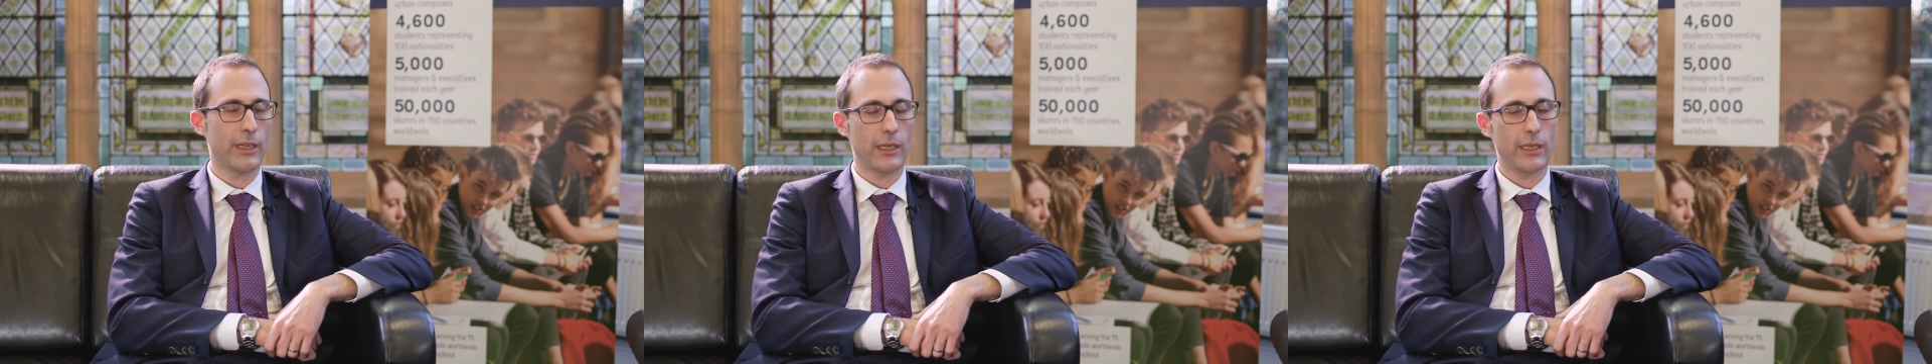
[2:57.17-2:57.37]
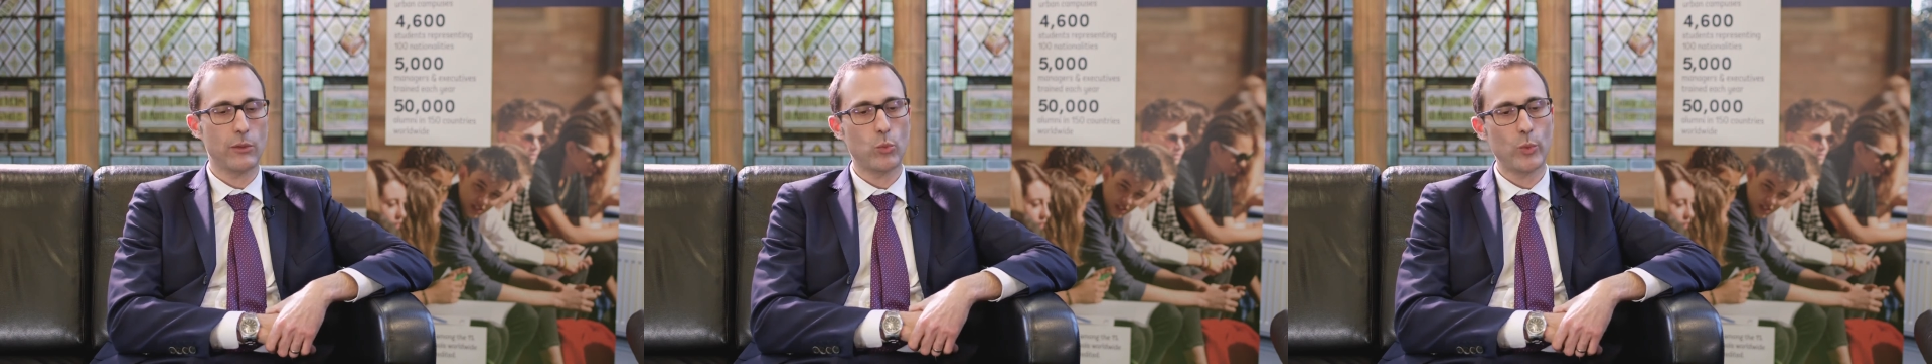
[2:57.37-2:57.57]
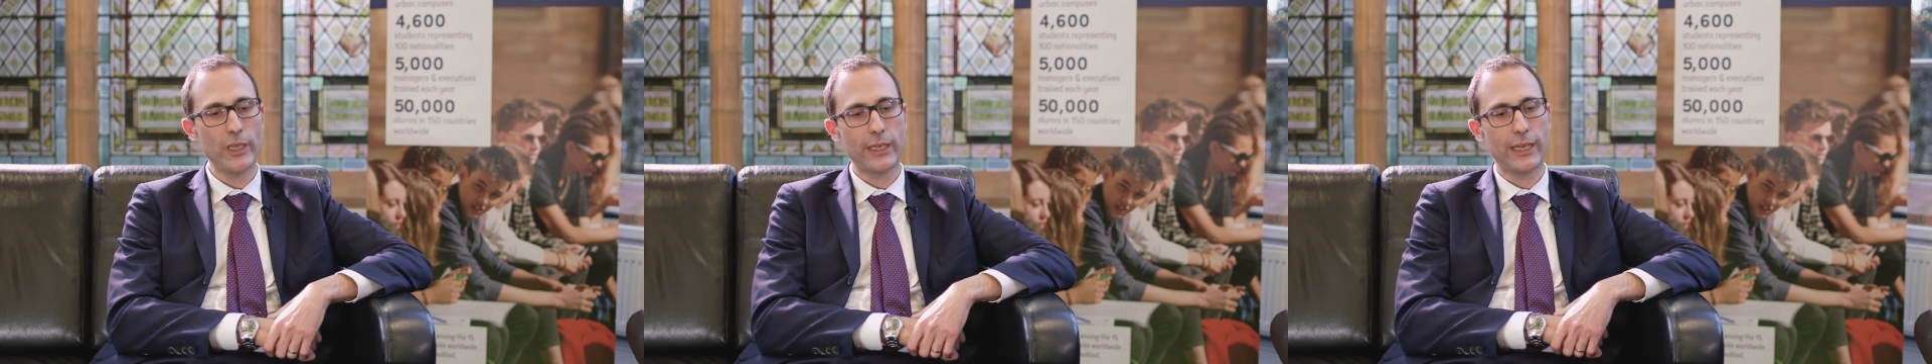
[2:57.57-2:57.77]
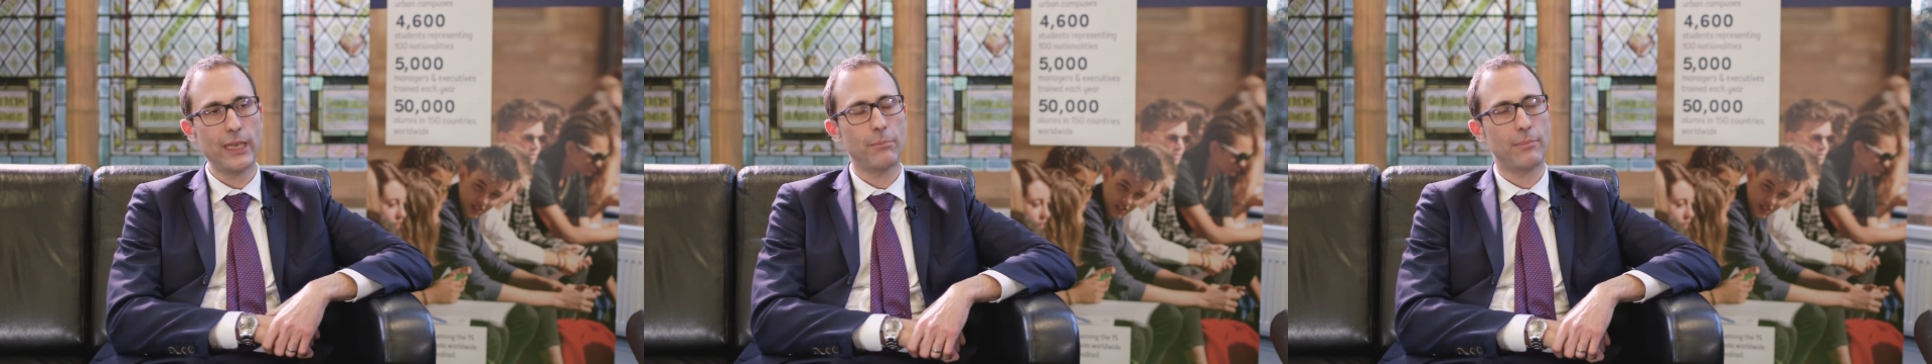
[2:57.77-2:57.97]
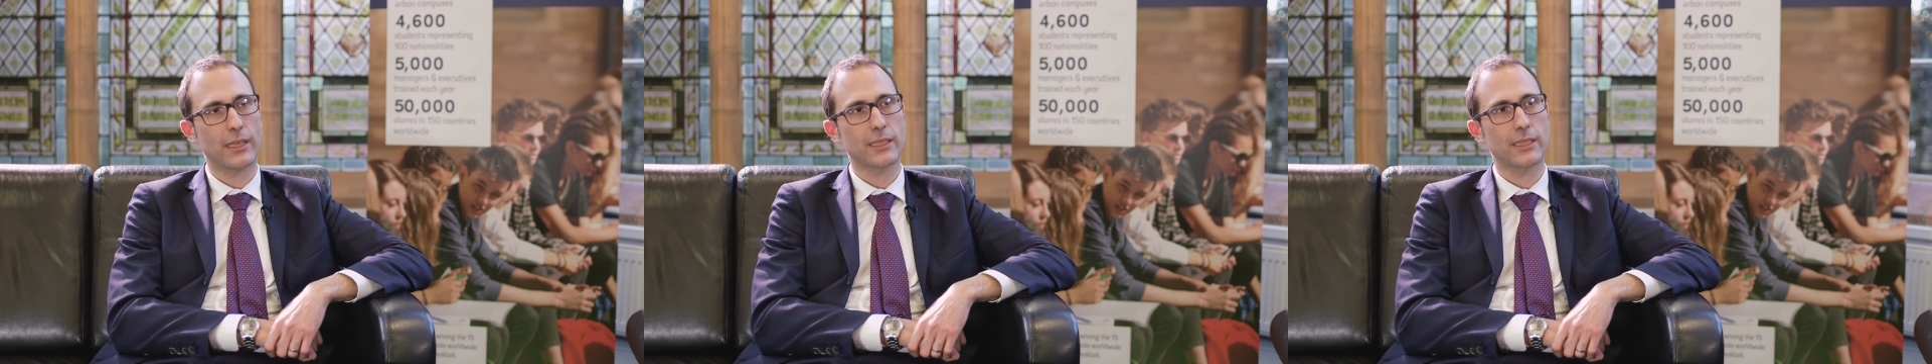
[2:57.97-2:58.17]
and it will keep
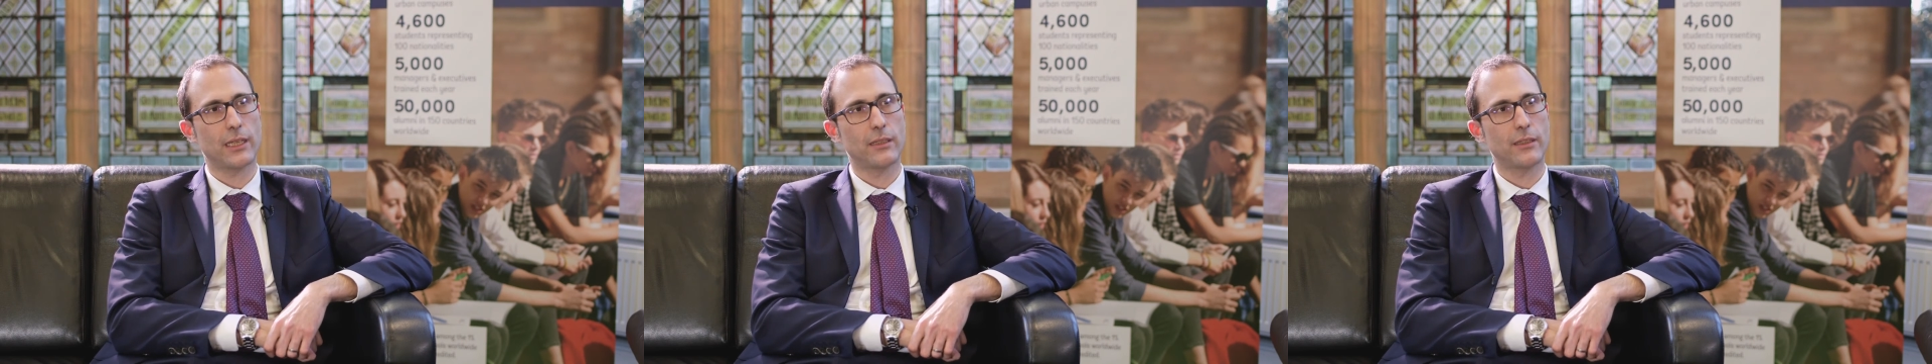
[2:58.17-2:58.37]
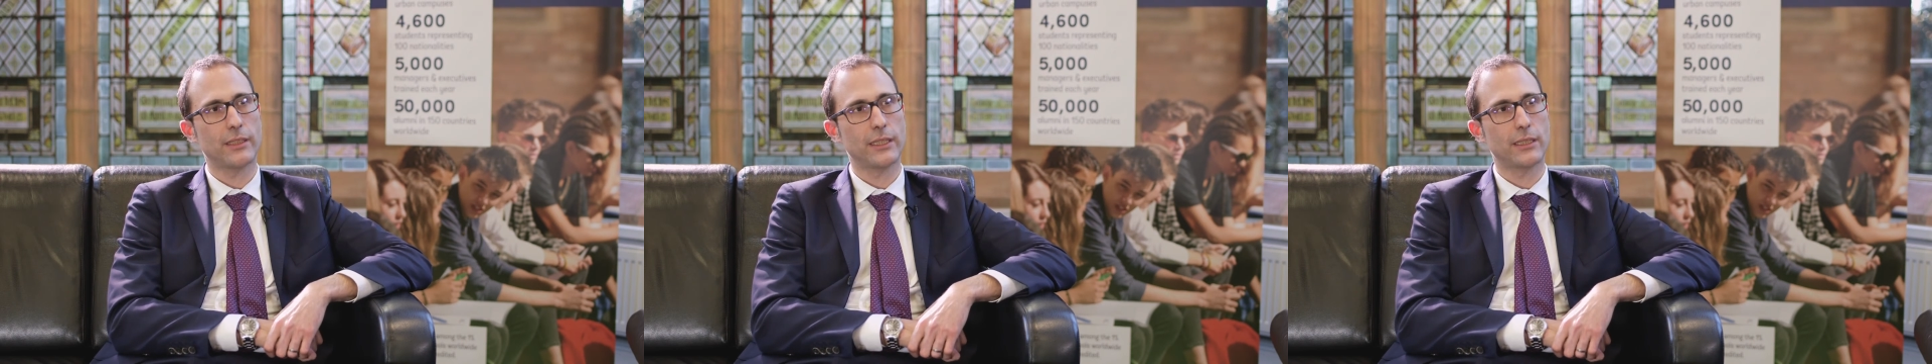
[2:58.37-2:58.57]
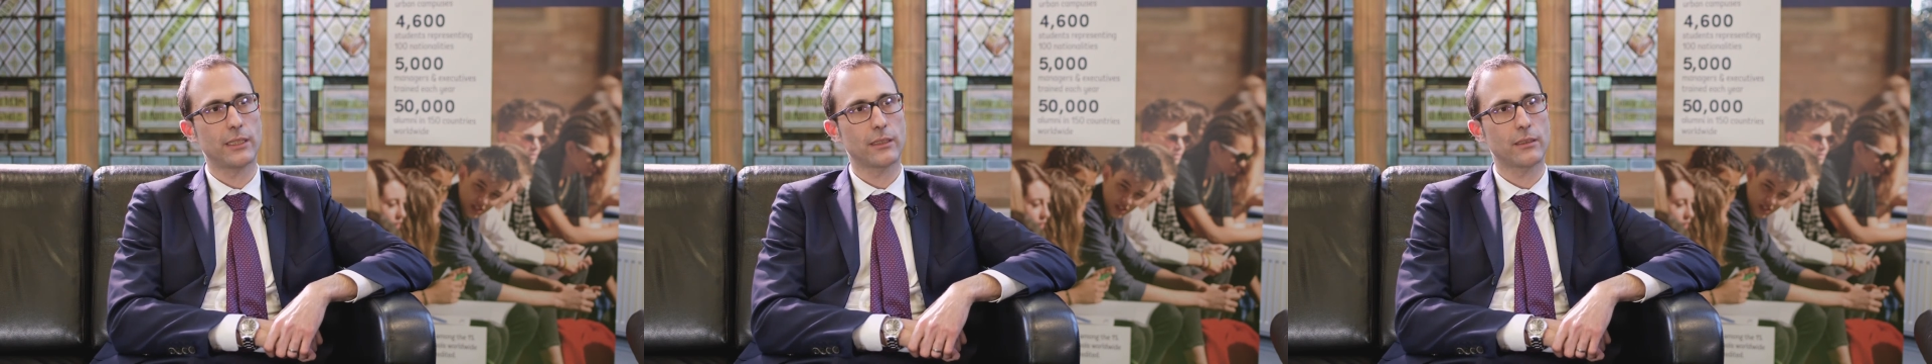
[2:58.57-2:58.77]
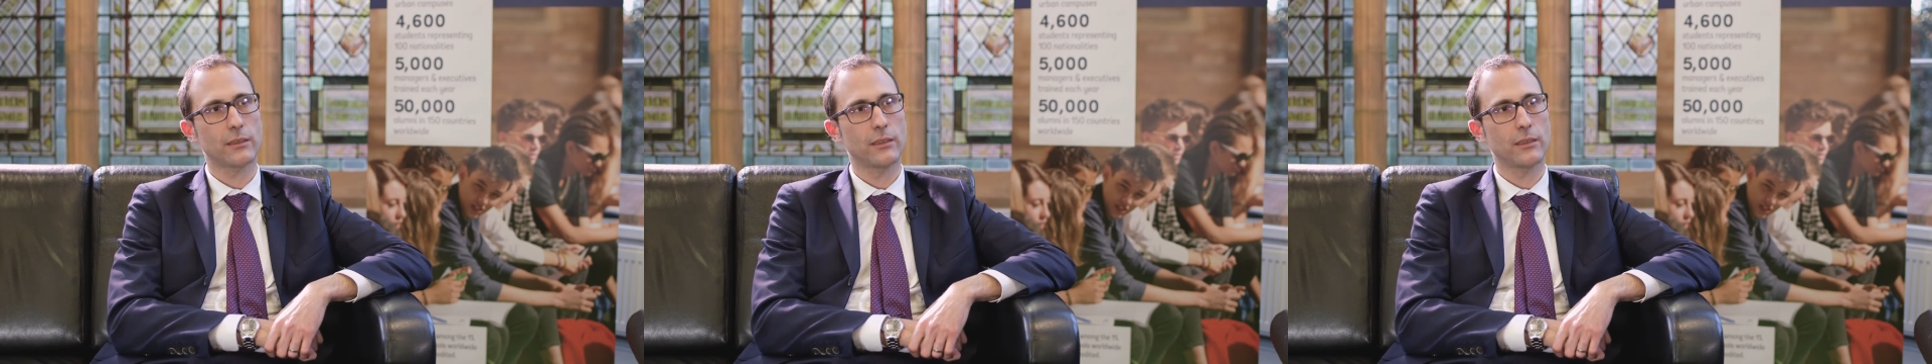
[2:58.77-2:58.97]
accelerating.